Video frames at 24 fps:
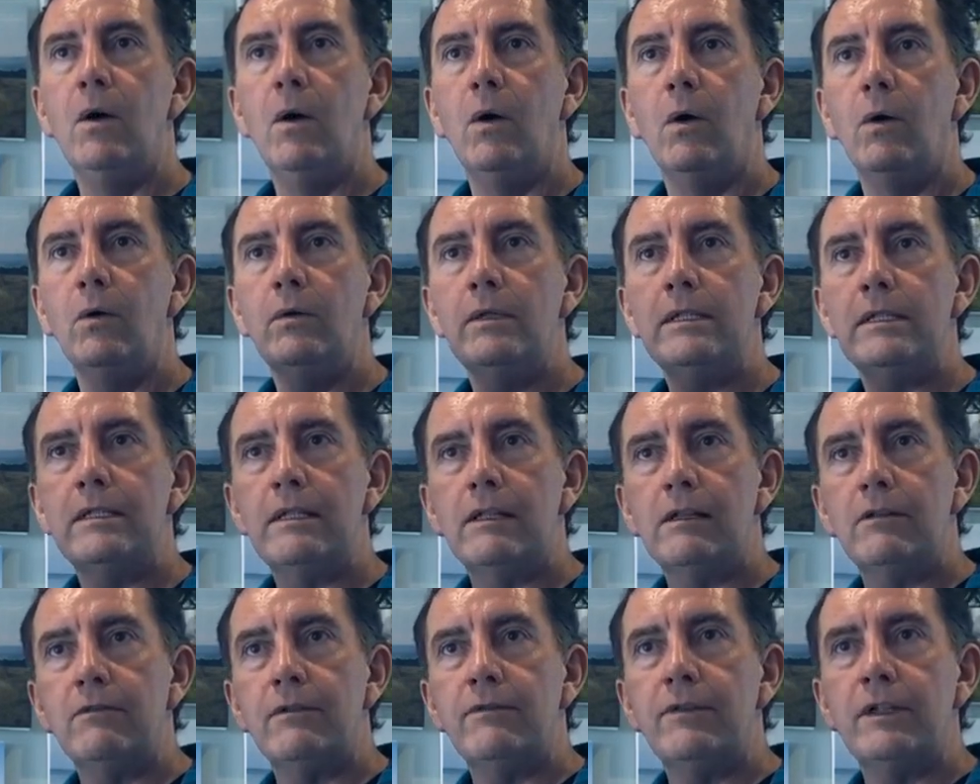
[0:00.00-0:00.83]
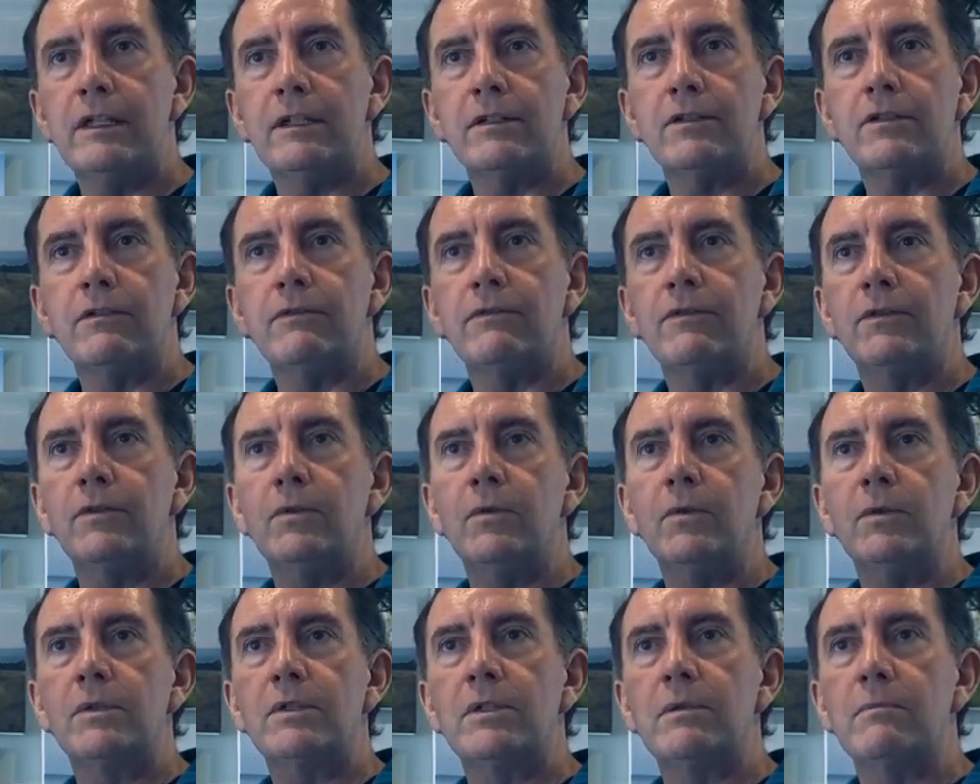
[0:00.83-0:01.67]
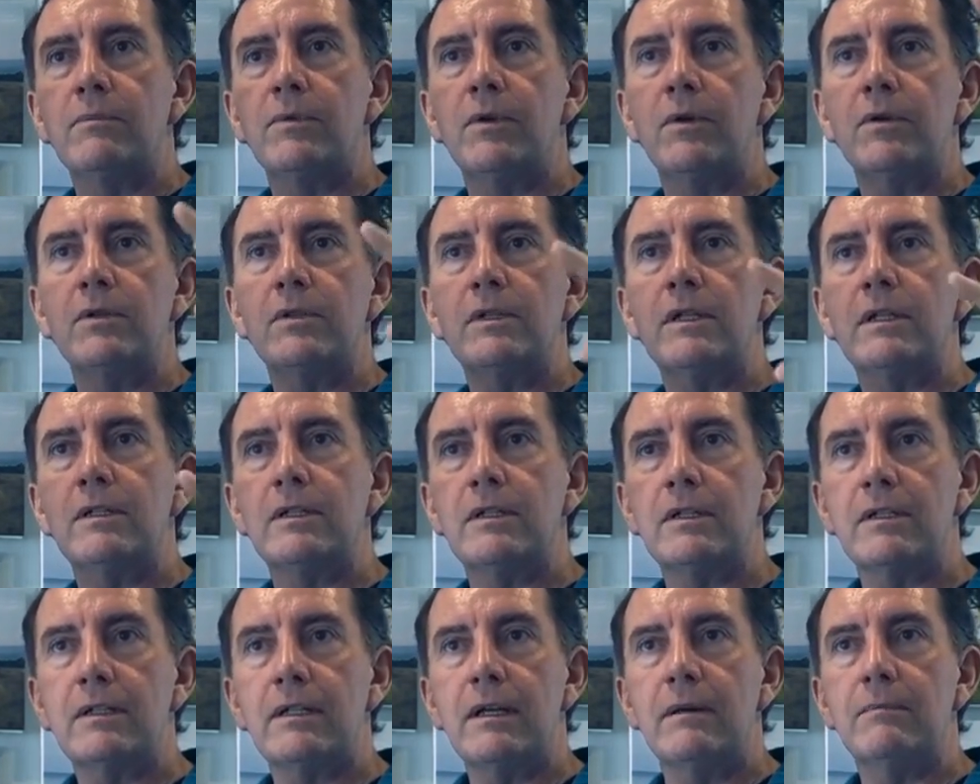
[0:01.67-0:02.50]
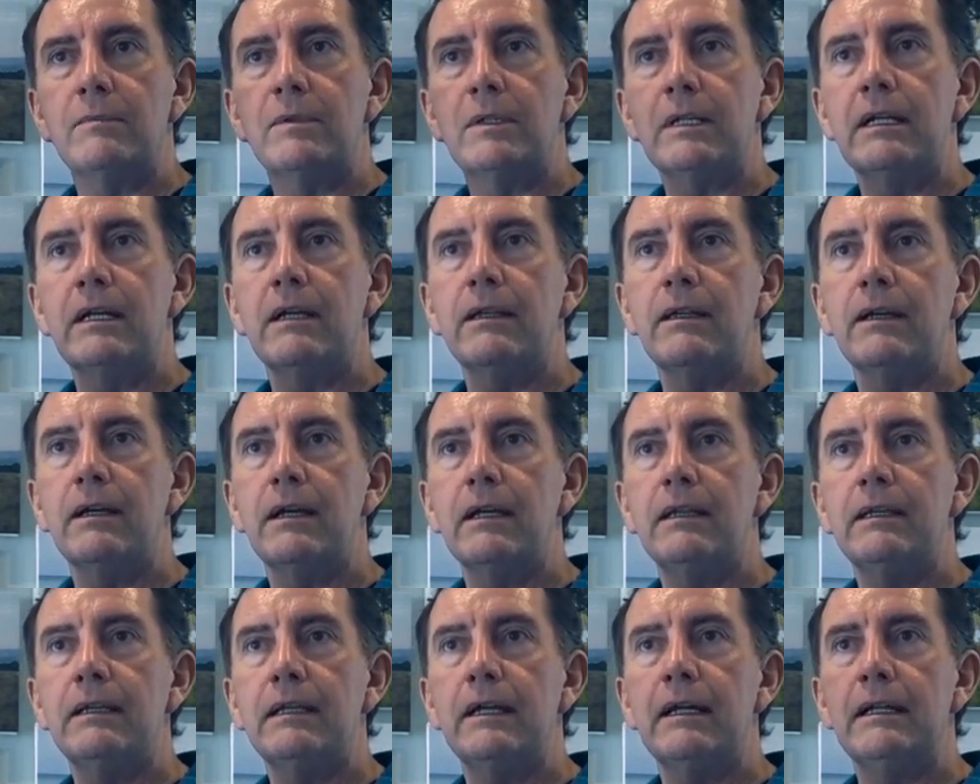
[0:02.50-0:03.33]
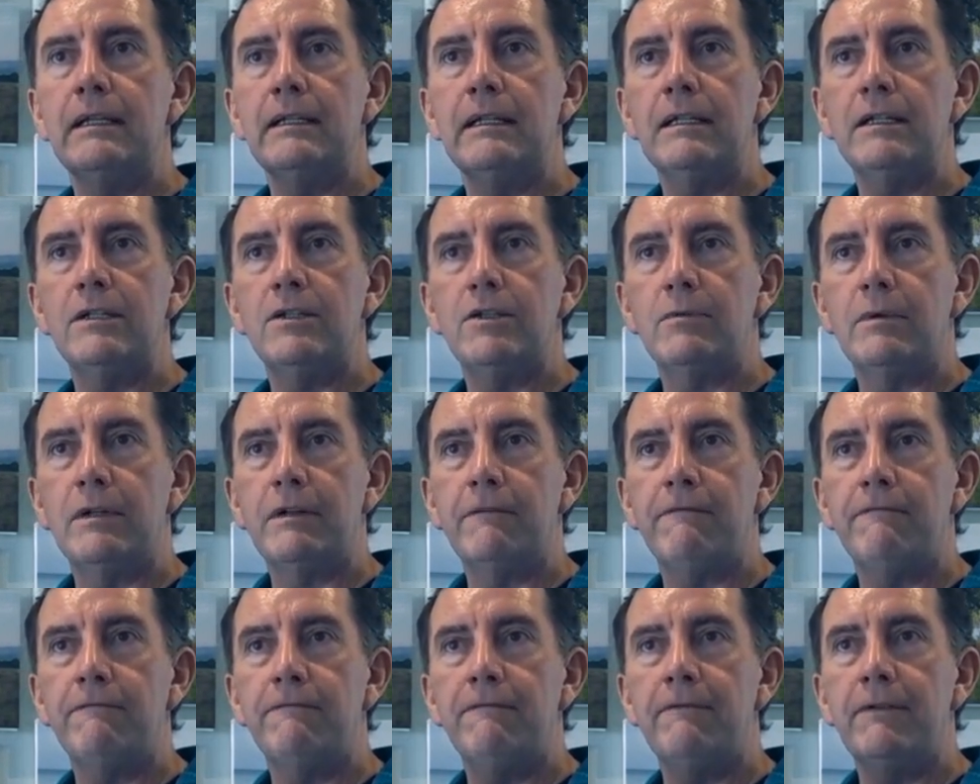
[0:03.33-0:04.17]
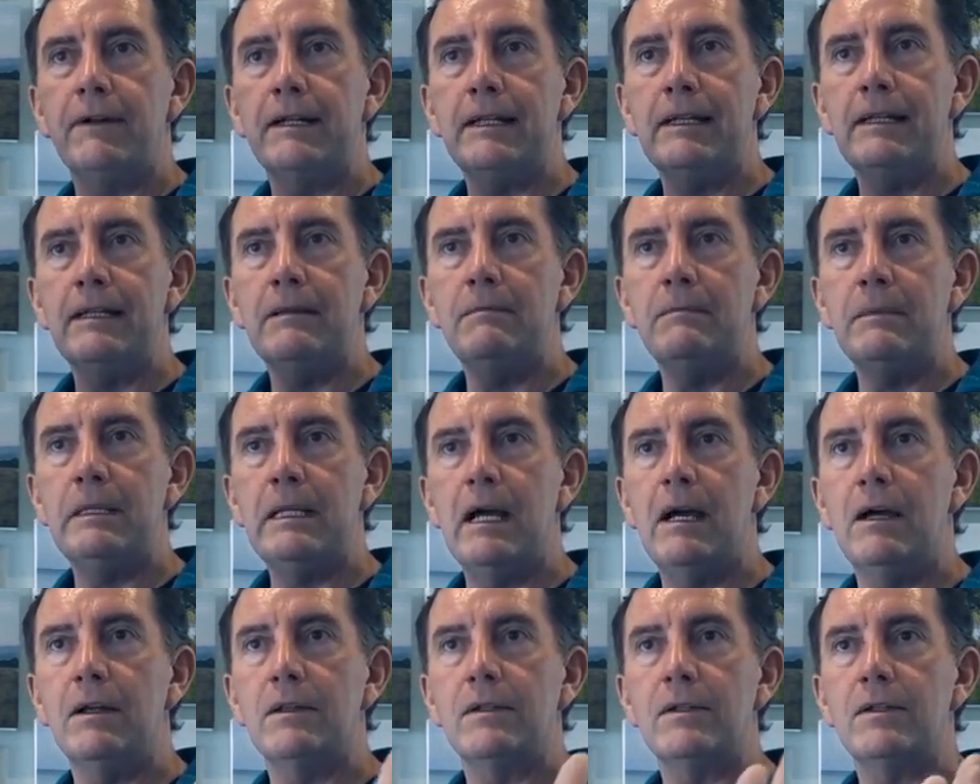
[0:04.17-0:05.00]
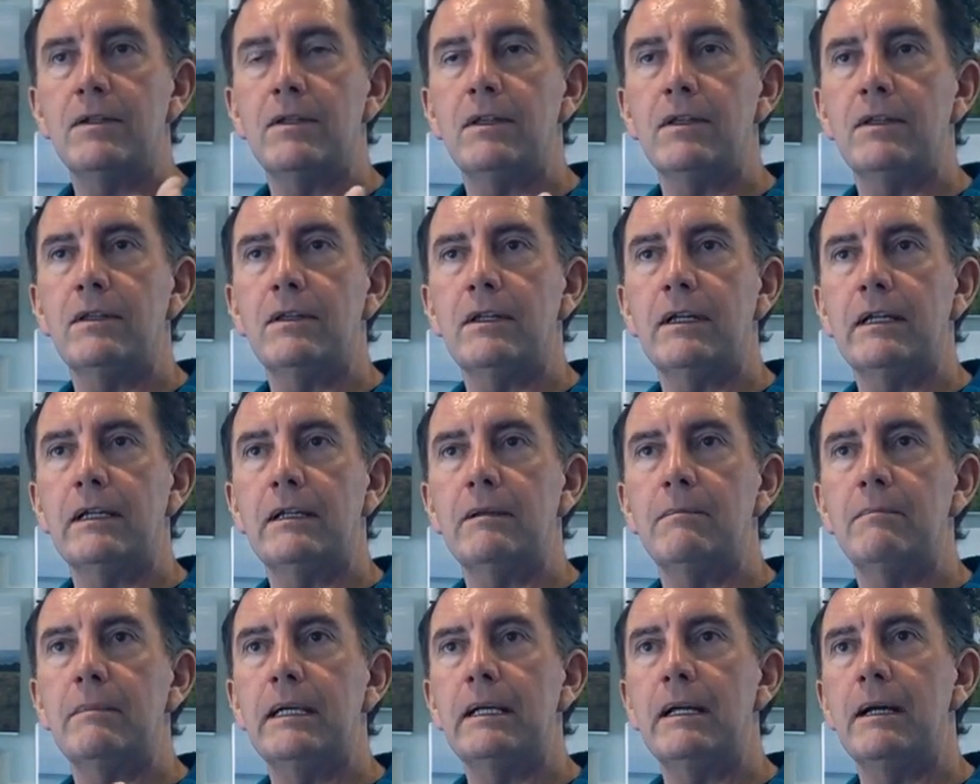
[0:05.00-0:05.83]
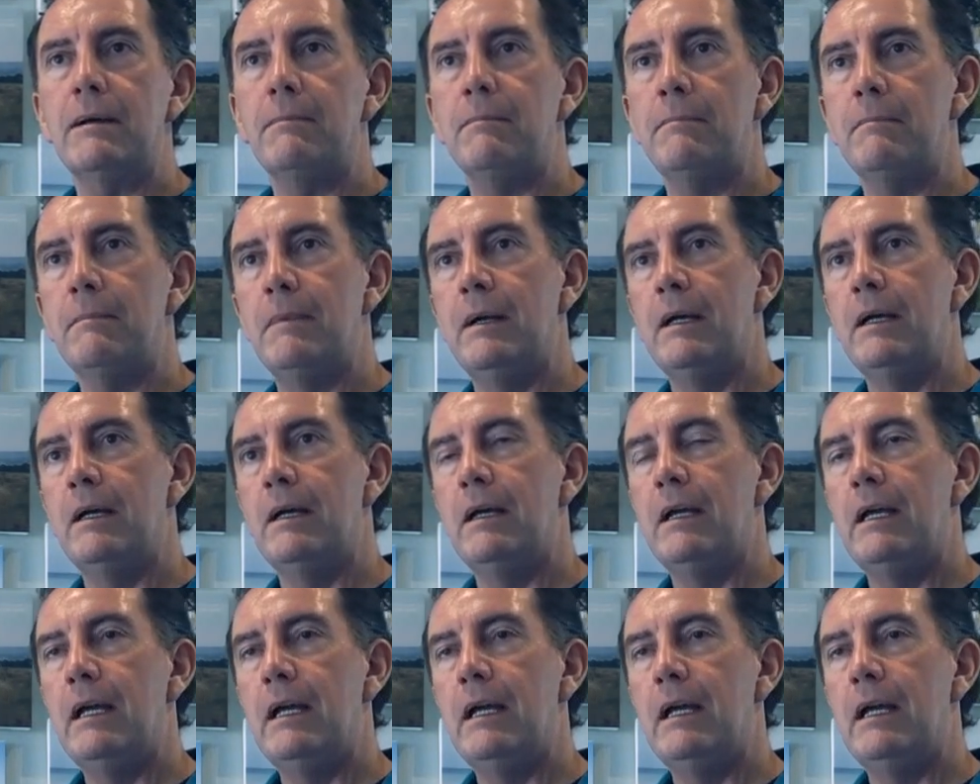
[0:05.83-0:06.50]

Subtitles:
all these little rivulets of thoughts and processes come together, and the idea is you want to funnel them down so that they can become